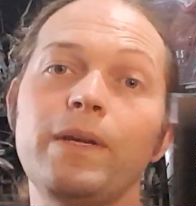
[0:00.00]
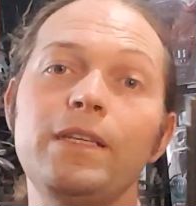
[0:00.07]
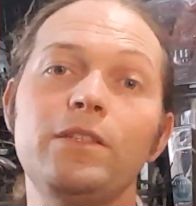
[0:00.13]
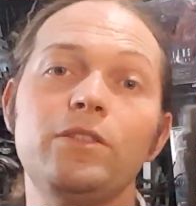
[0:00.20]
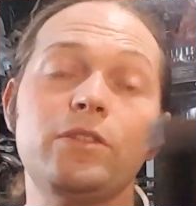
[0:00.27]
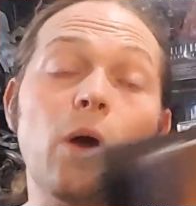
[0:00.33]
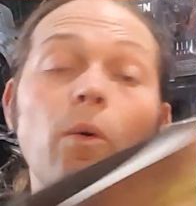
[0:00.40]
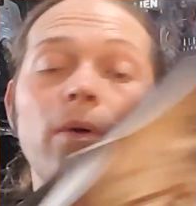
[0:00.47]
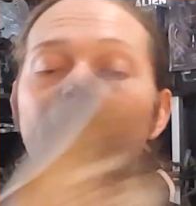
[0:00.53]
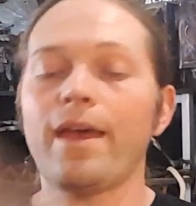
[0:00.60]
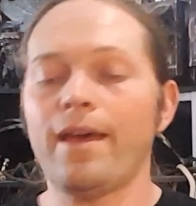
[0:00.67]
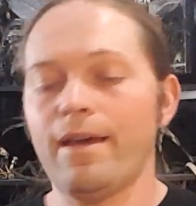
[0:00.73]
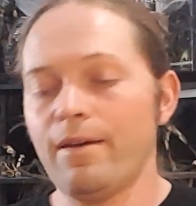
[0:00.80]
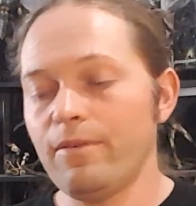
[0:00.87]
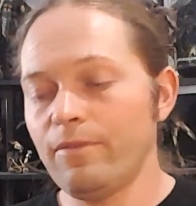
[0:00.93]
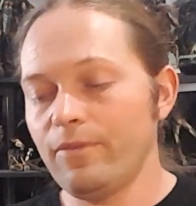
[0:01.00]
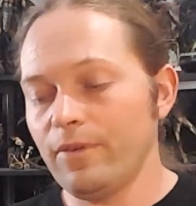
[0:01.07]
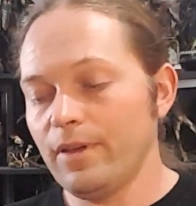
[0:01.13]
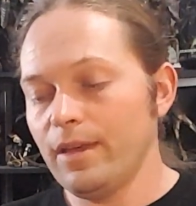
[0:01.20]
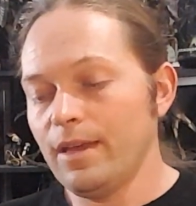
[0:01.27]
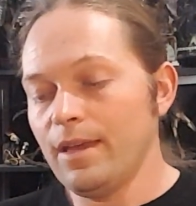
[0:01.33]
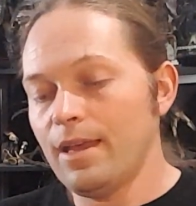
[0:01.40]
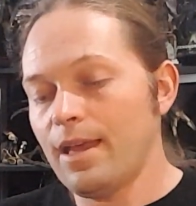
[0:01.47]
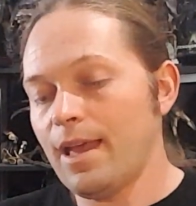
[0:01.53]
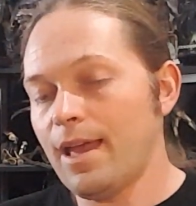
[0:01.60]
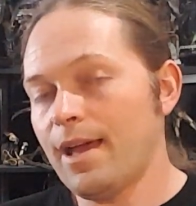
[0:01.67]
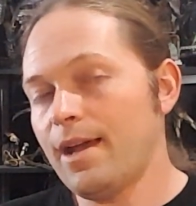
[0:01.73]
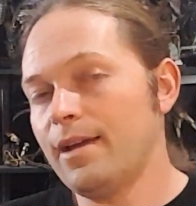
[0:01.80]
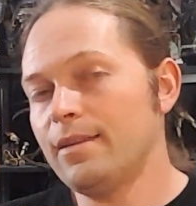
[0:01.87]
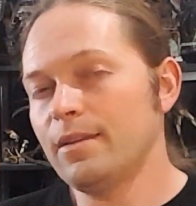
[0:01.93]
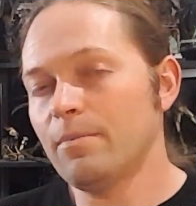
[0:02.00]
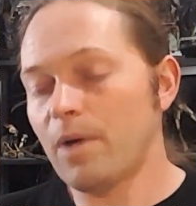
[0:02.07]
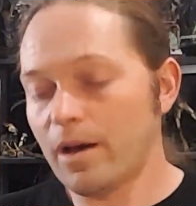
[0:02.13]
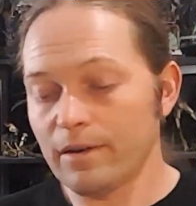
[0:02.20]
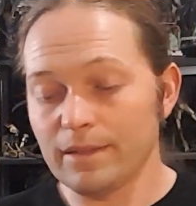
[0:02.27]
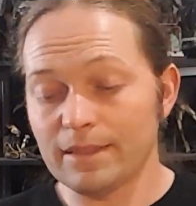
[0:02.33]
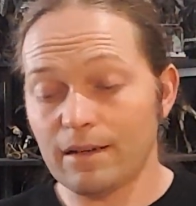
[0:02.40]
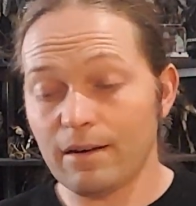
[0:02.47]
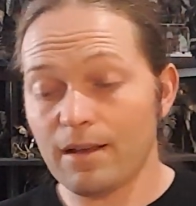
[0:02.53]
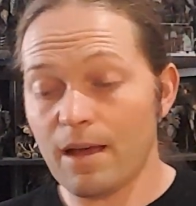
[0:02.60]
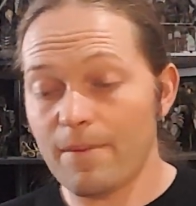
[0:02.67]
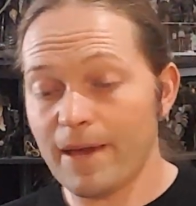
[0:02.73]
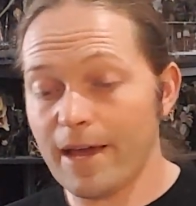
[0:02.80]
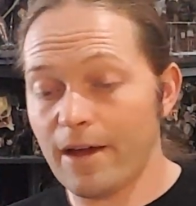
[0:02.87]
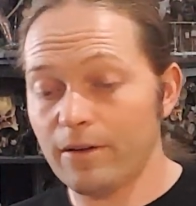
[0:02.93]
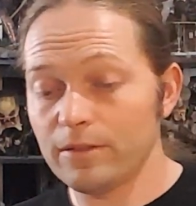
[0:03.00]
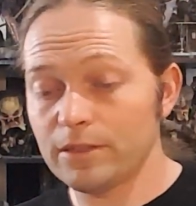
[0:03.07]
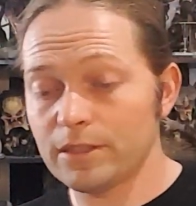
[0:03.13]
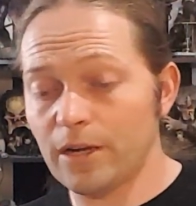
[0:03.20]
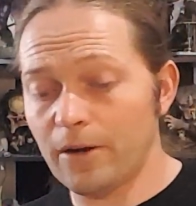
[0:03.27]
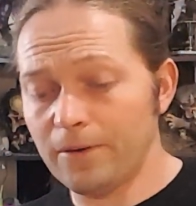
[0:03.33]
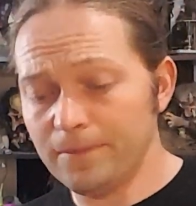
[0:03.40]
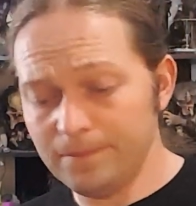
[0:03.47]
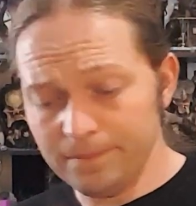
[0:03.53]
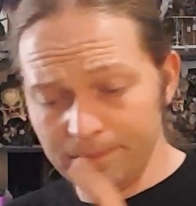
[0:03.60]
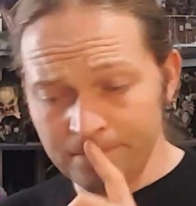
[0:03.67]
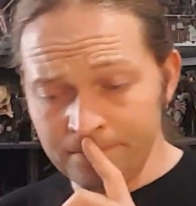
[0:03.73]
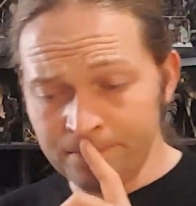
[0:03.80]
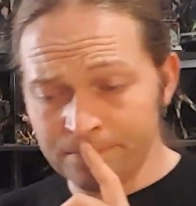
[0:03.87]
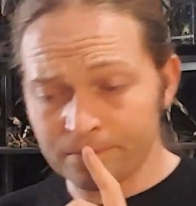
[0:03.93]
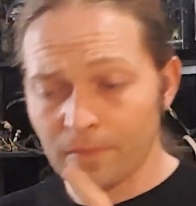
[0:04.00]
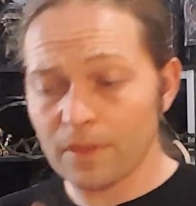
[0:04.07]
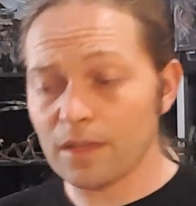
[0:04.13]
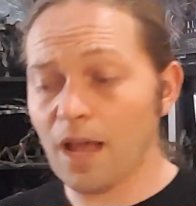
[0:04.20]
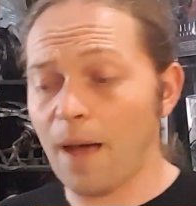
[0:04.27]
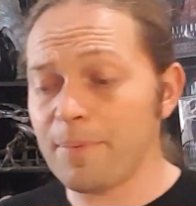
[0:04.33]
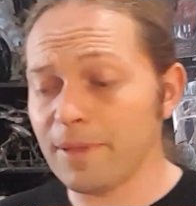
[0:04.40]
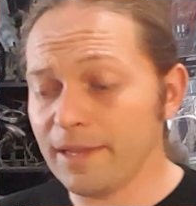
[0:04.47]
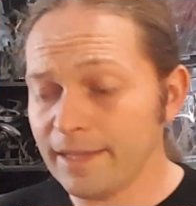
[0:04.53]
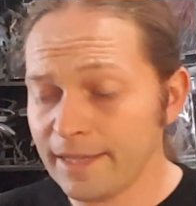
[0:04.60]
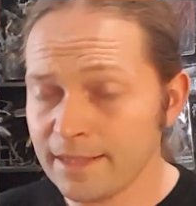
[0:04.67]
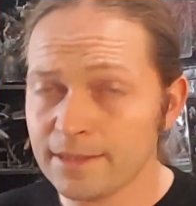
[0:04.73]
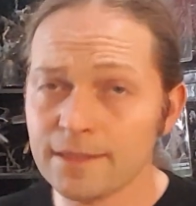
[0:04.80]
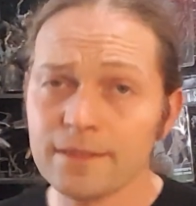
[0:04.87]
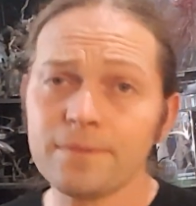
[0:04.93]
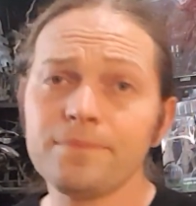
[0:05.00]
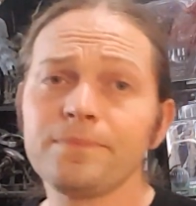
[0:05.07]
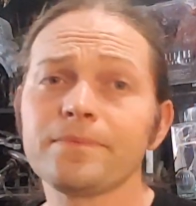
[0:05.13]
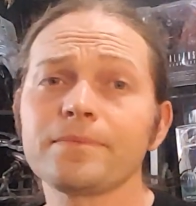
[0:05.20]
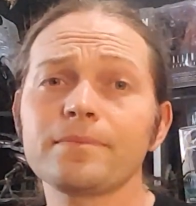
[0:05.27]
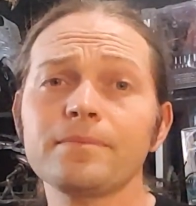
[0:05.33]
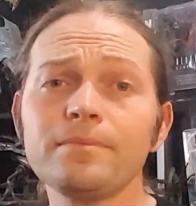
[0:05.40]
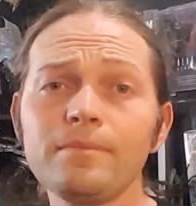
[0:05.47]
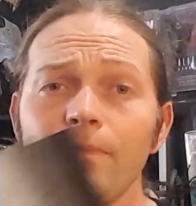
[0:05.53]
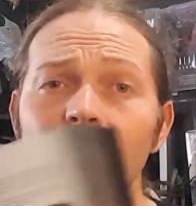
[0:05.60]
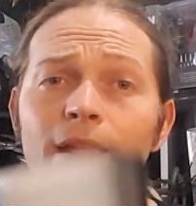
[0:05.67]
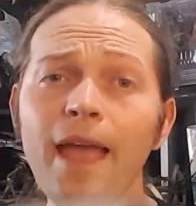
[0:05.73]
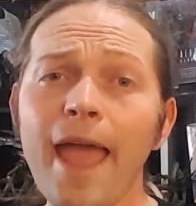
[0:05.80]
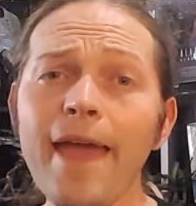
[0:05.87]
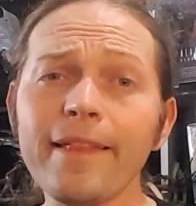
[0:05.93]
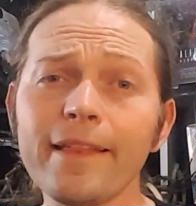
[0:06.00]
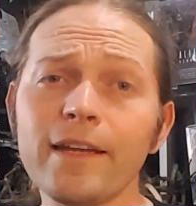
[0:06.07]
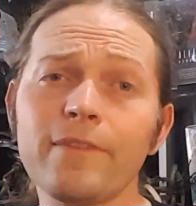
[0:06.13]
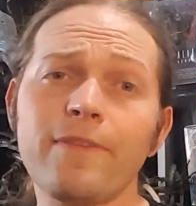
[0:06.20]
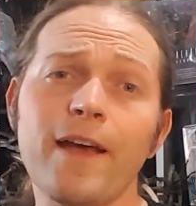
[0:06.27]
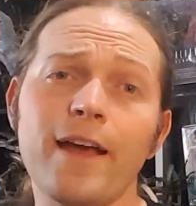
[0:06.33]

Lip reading: we don't have and the models that are coming out. So, top of the list, Alien